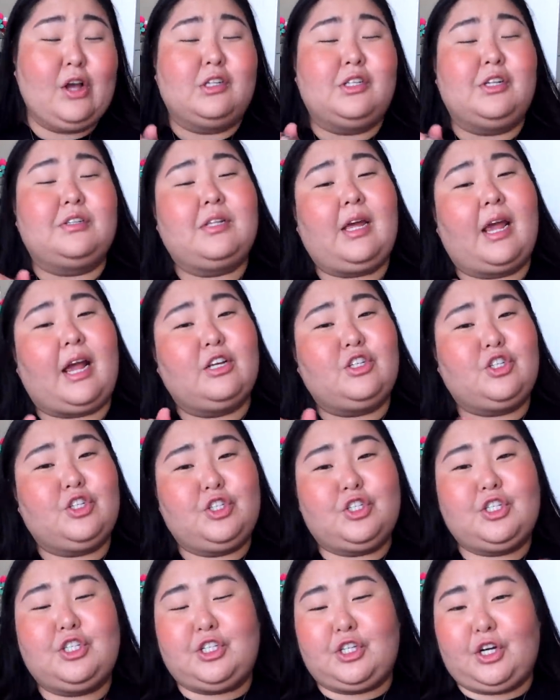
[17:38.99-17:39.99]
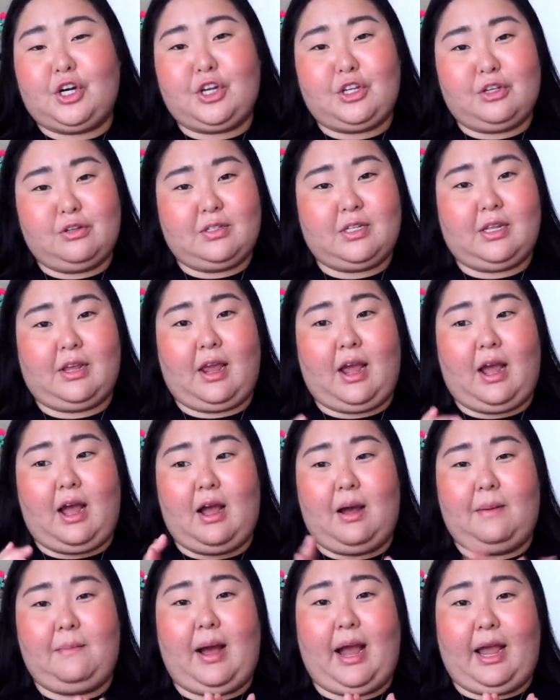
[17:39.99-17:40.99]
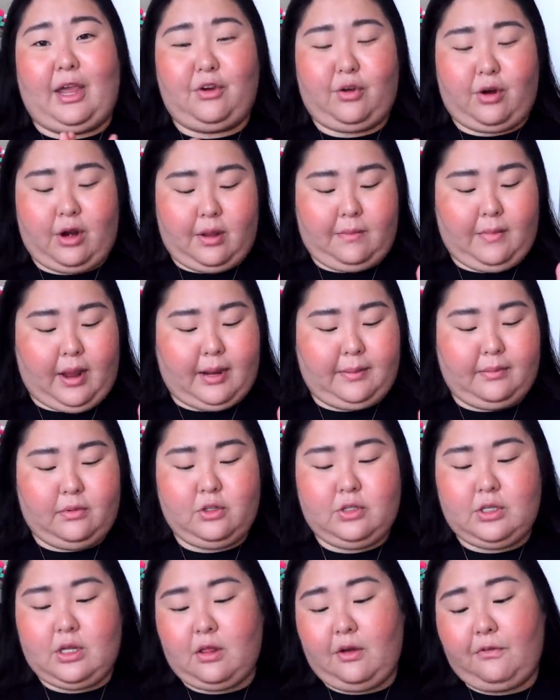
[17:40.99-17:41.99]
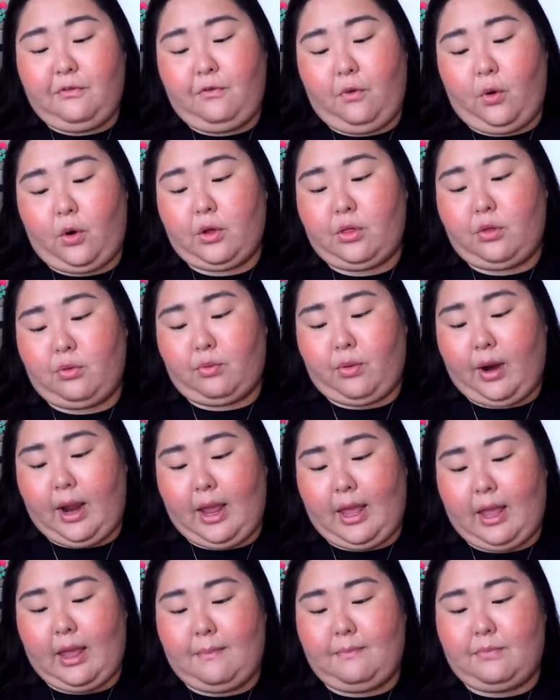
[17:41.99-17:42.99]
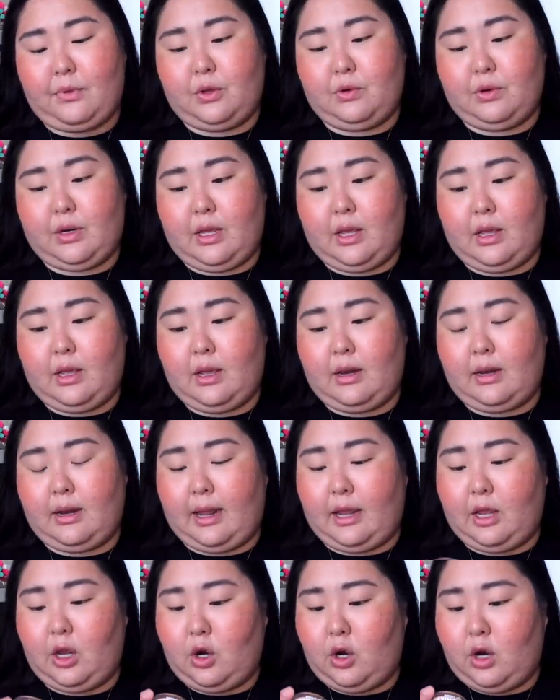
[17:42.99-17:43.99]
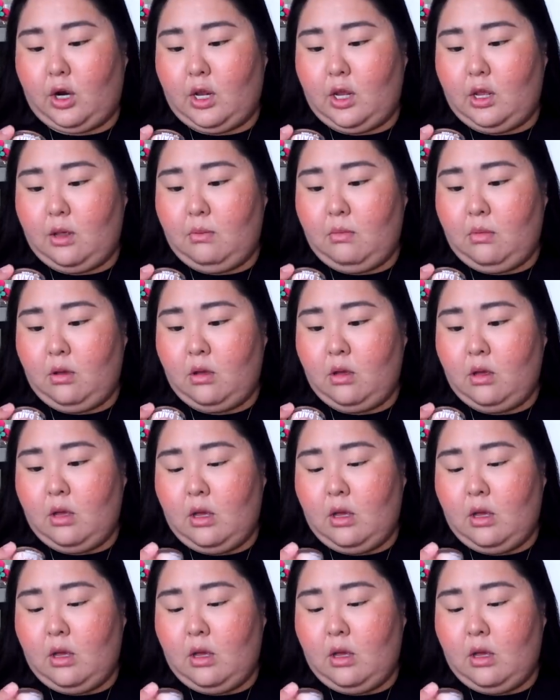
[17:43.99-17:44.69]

So I was like, I should just start using eye cream. I'm using the 4th Ray Beauty Night Cream.